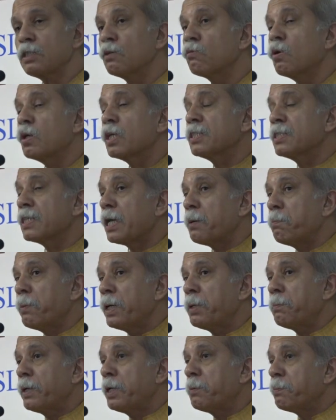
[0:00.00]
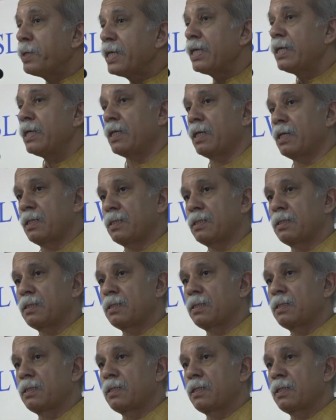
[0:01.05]
What does amendment mean?
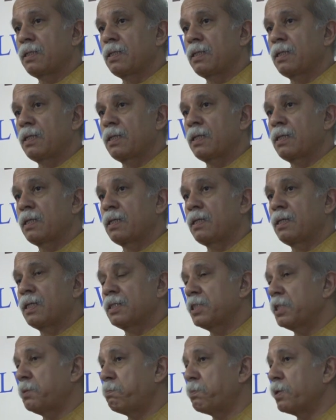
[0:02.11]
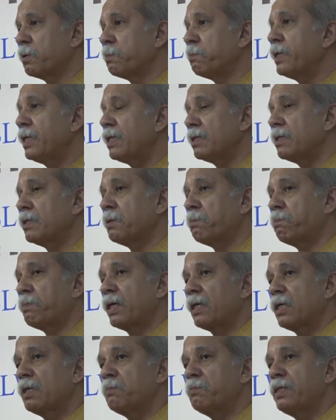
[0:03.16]
Does it permit the
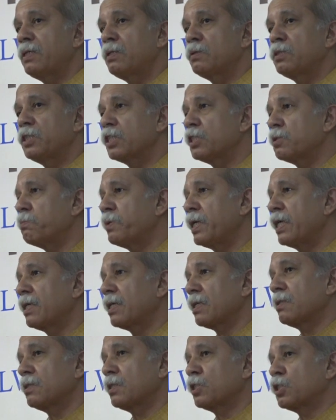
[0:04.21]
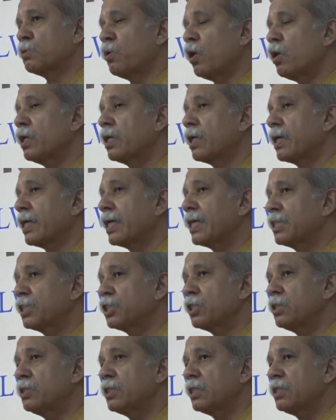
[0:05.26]
parliament to just make small
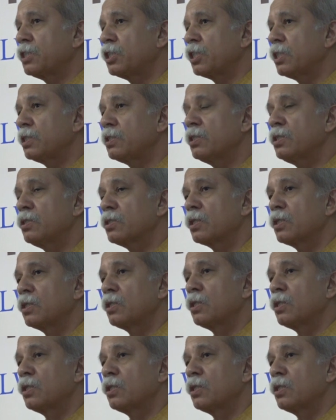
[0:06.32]
corrections and changes,